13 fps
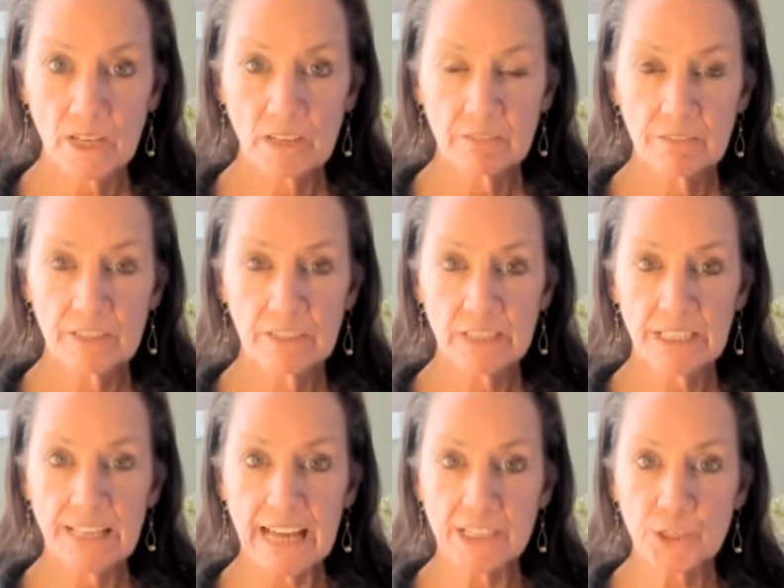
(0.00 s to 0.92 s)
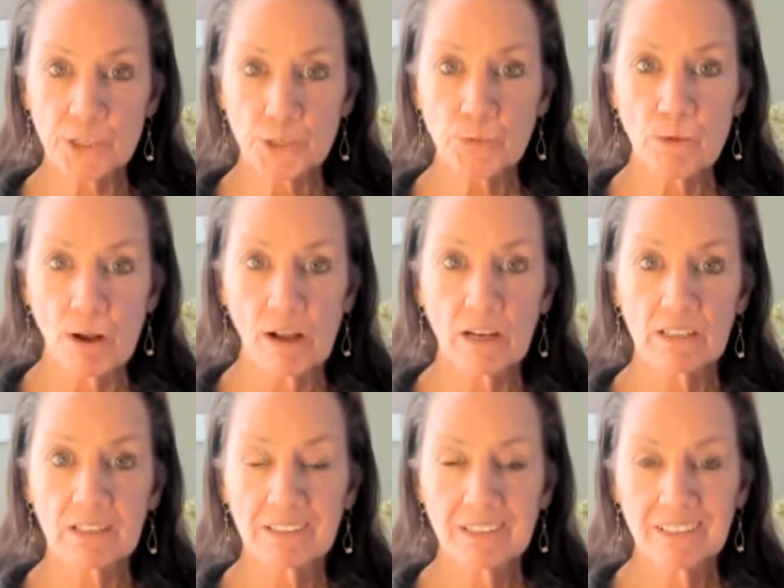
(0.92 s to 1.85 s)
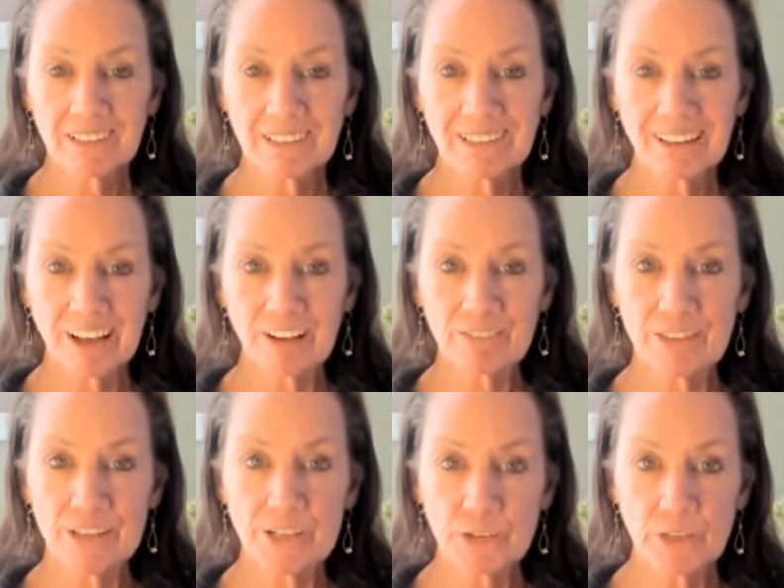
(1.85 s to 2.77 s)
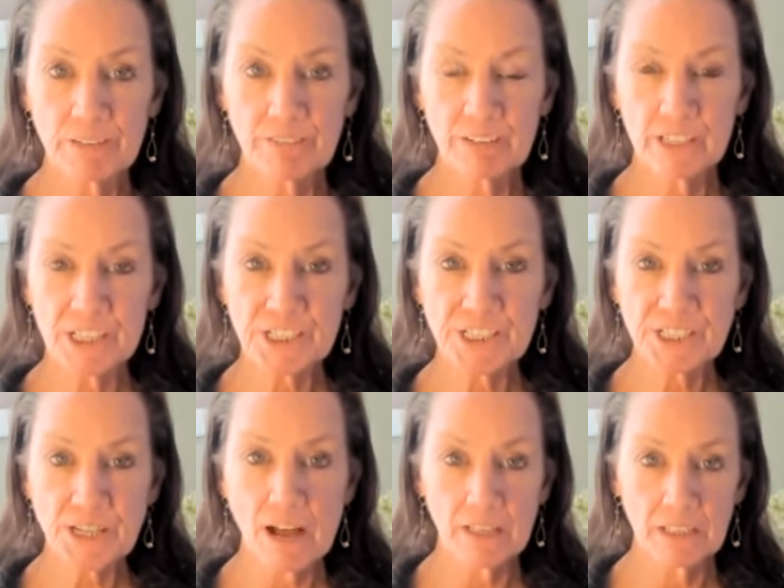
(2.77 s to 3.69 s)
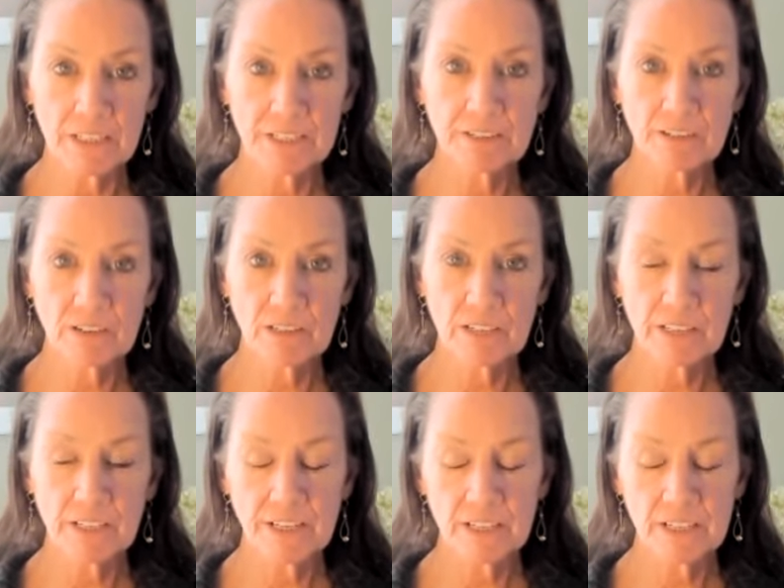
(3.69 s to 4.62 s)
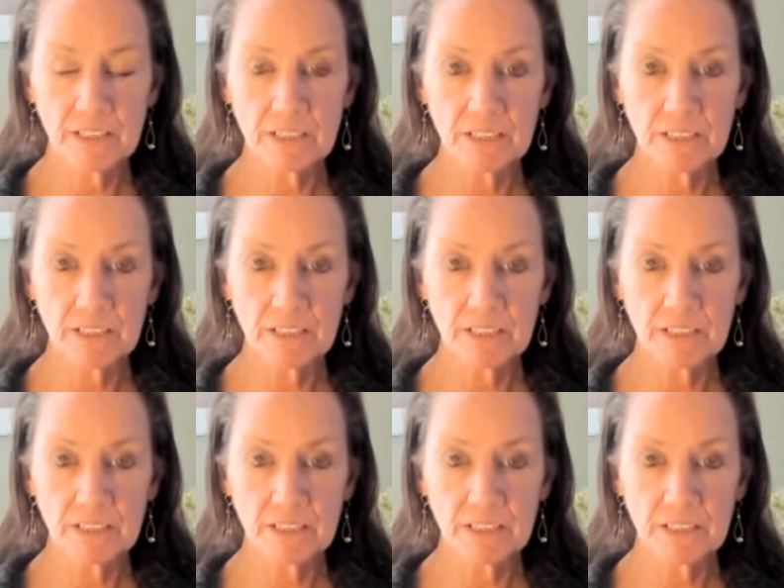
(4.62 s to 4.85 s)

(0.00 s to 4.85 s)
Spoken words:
Feeling that trunk of the tree very solid on the